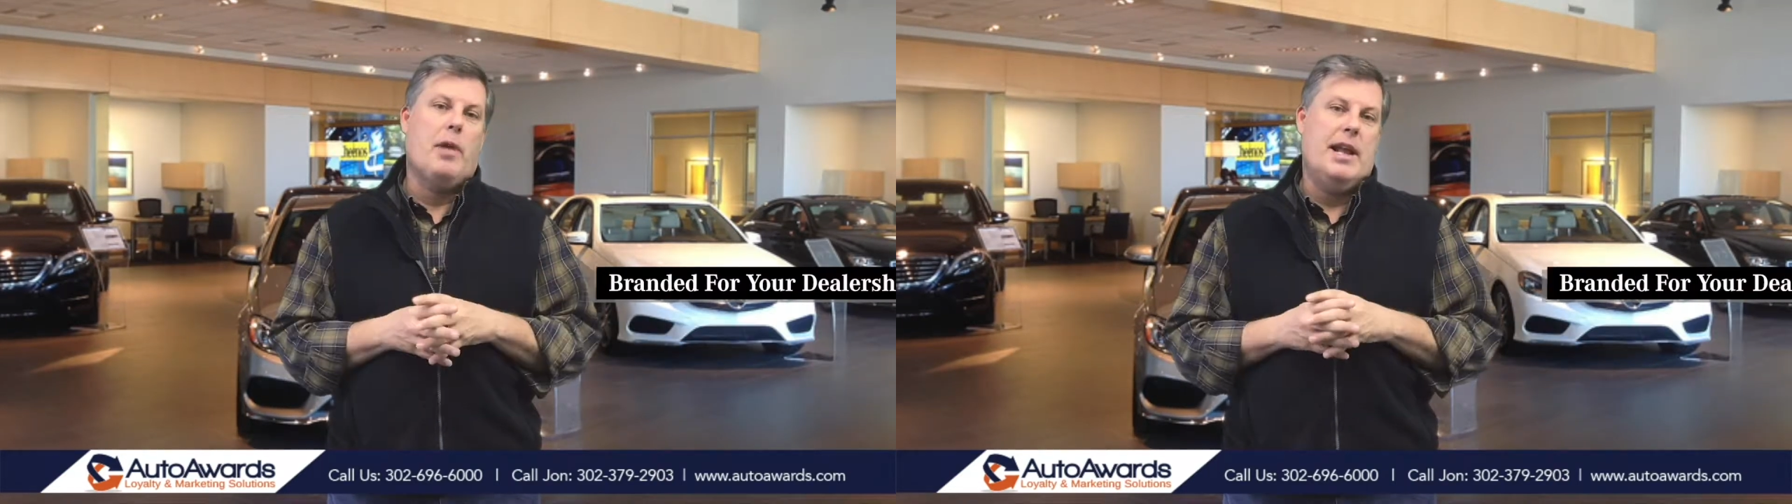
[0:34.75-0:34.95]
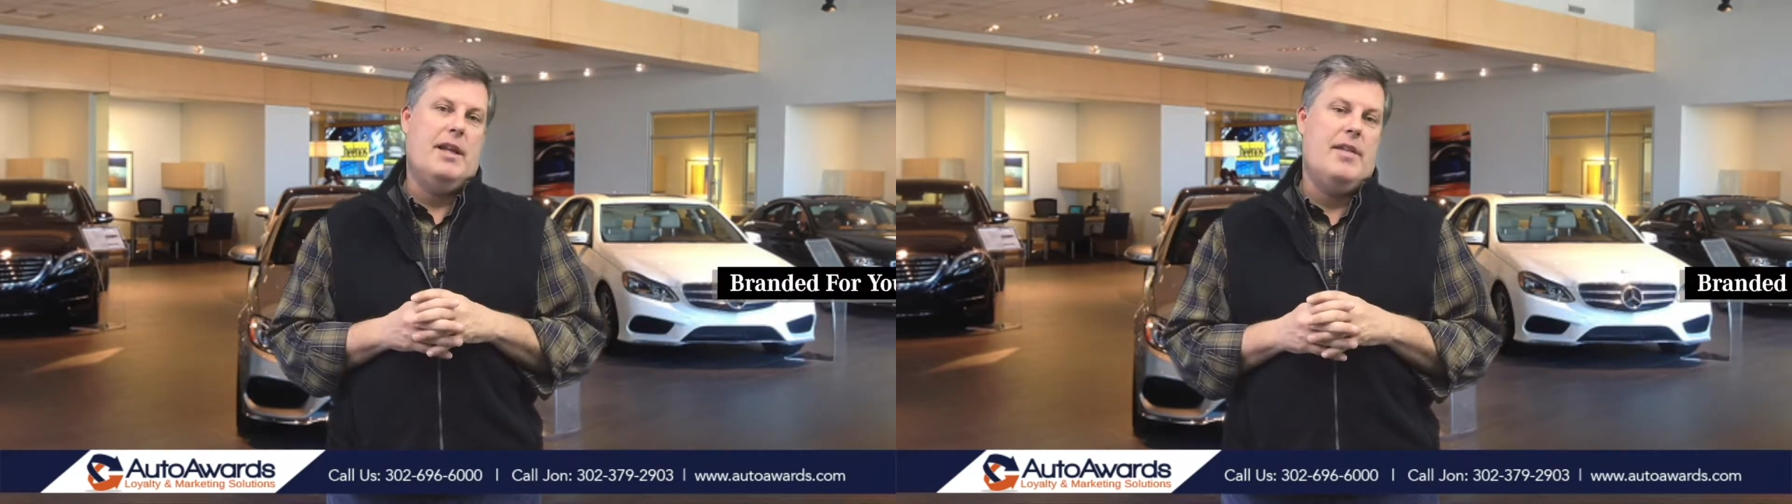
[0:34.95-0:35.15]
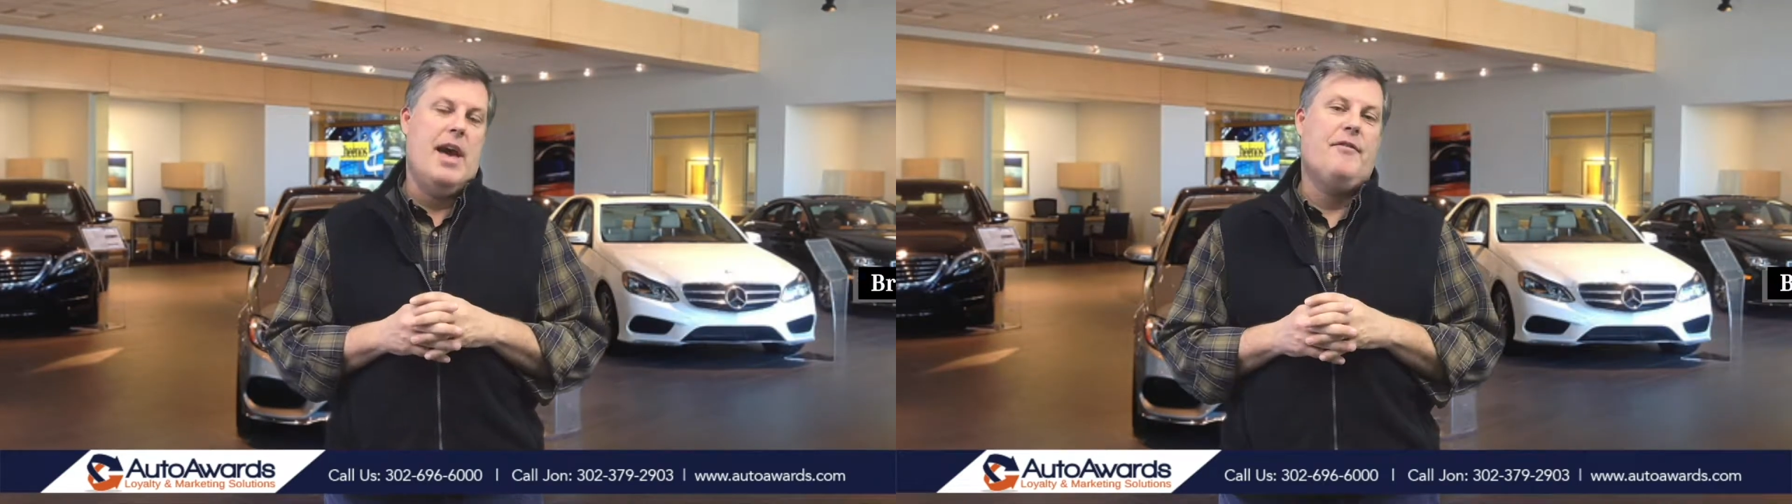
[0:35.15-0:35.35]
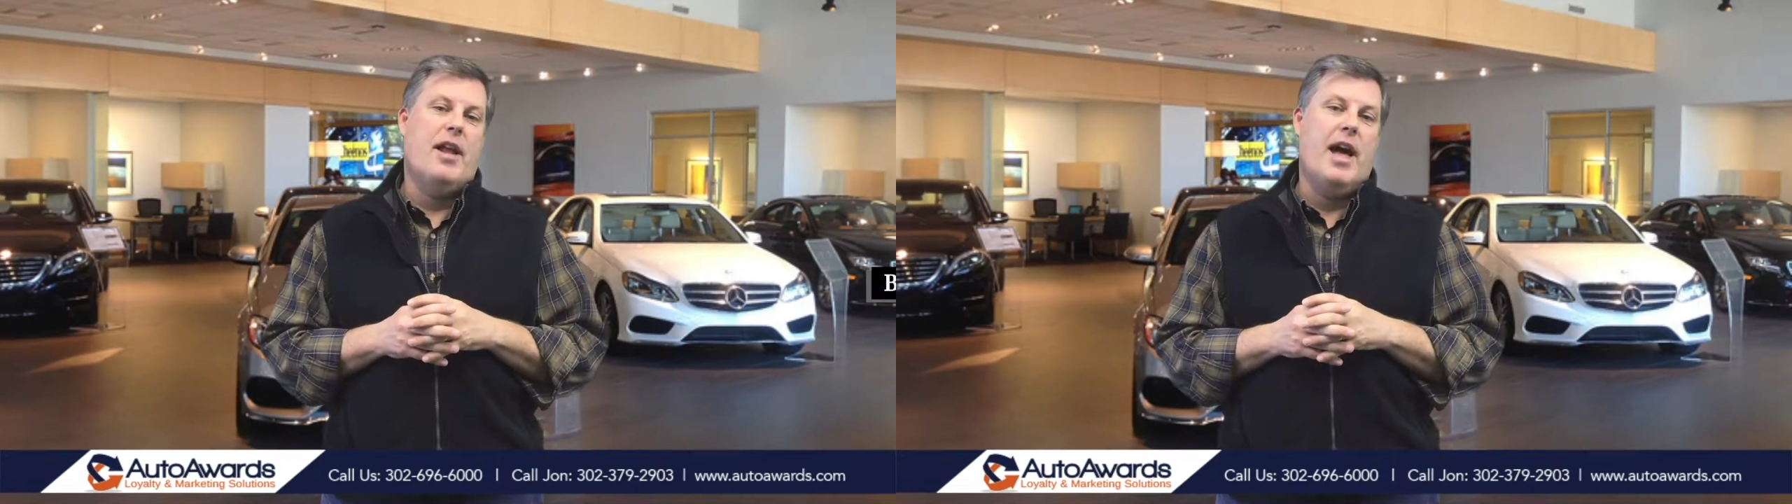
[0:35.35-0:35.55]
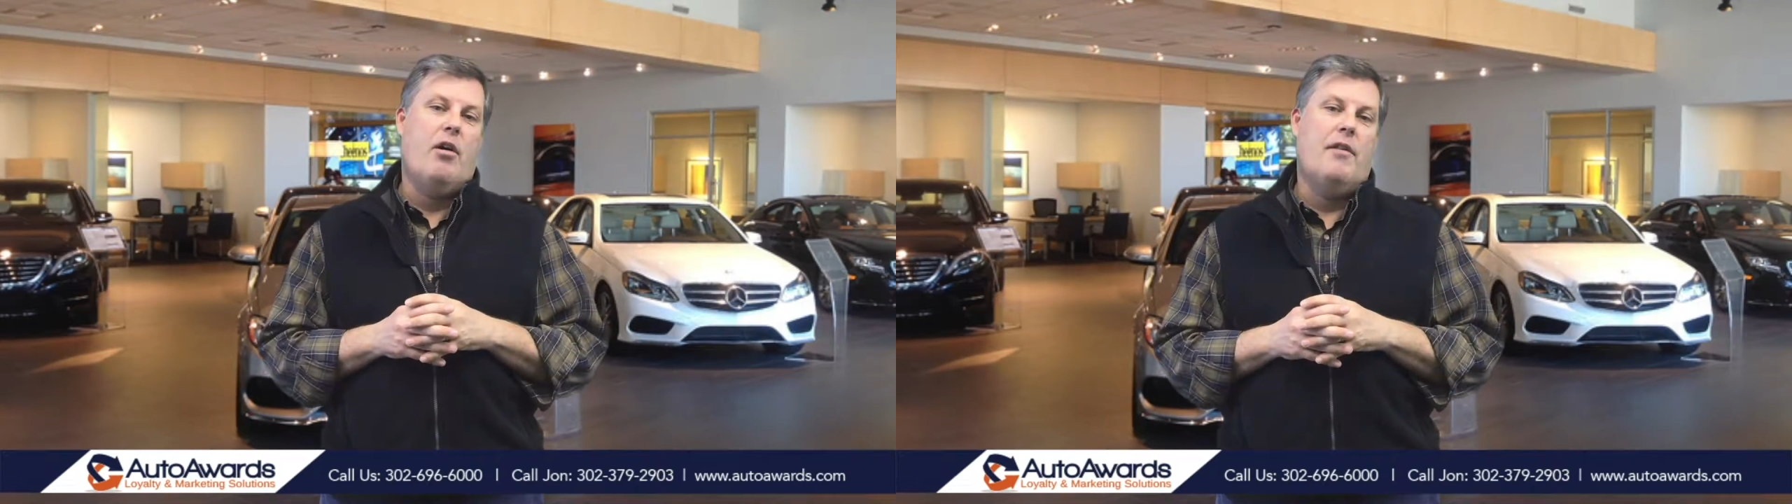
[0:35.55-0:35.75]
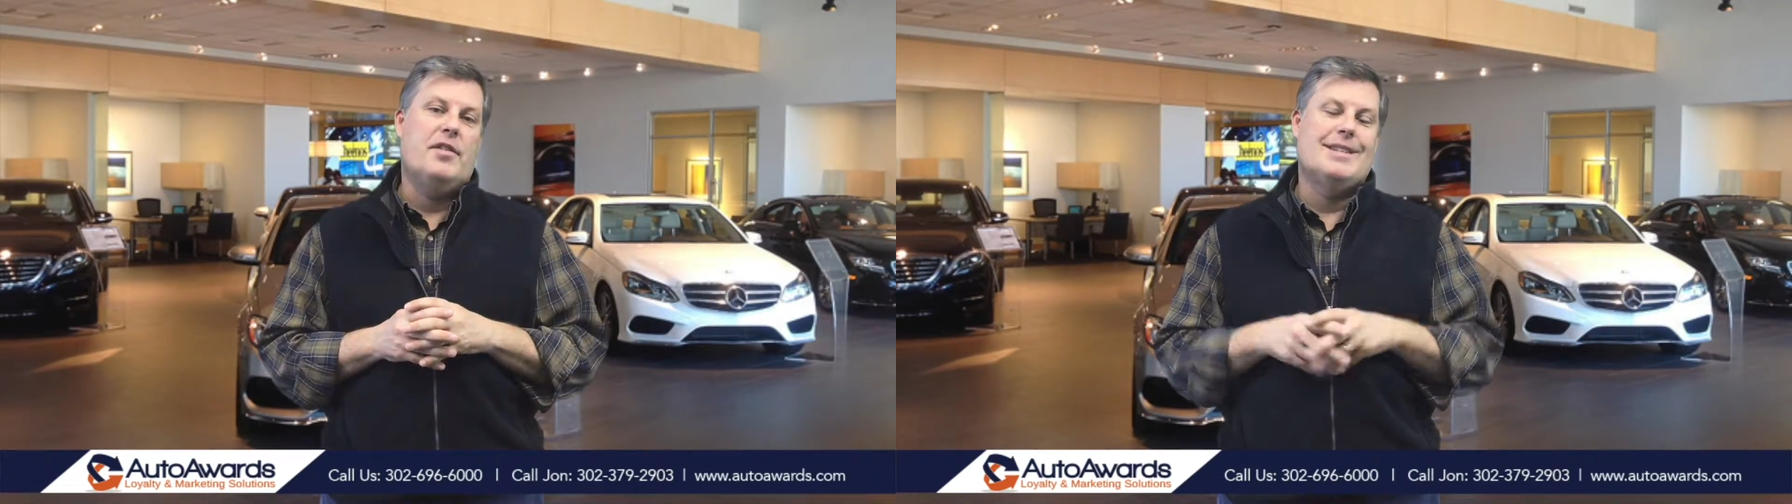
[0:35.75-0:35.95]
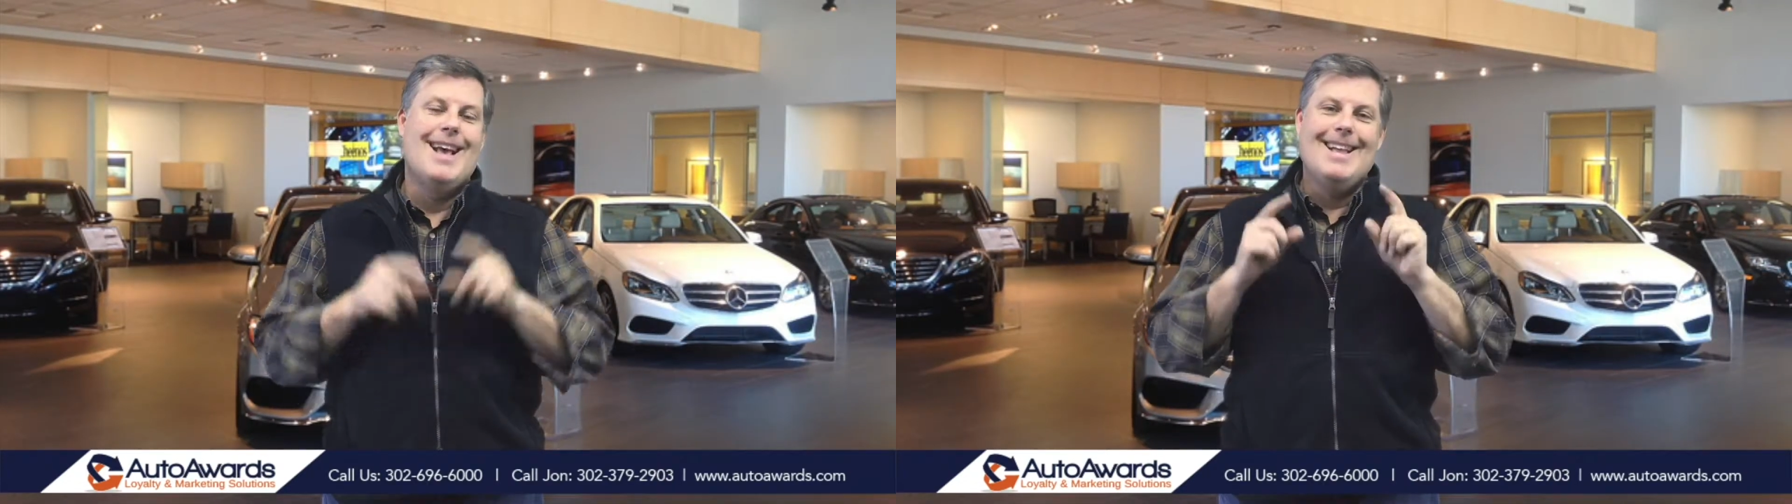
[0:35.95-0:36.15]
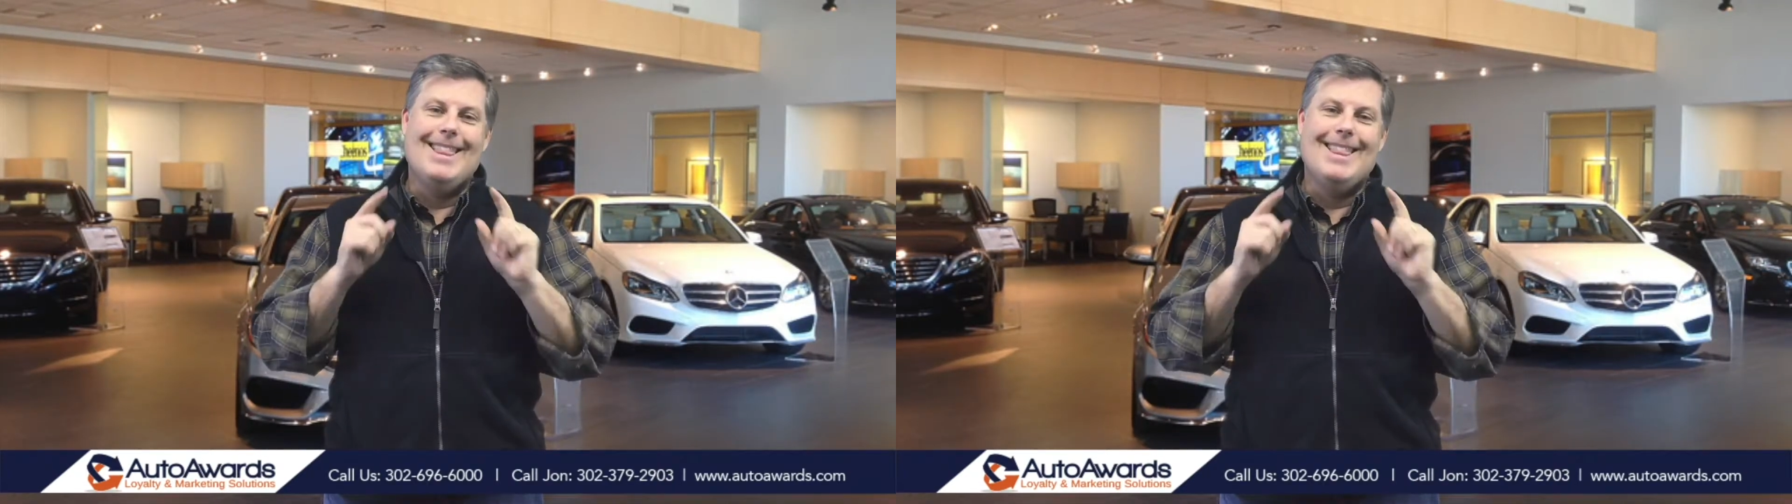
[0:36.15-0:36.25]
rate in the F&I office,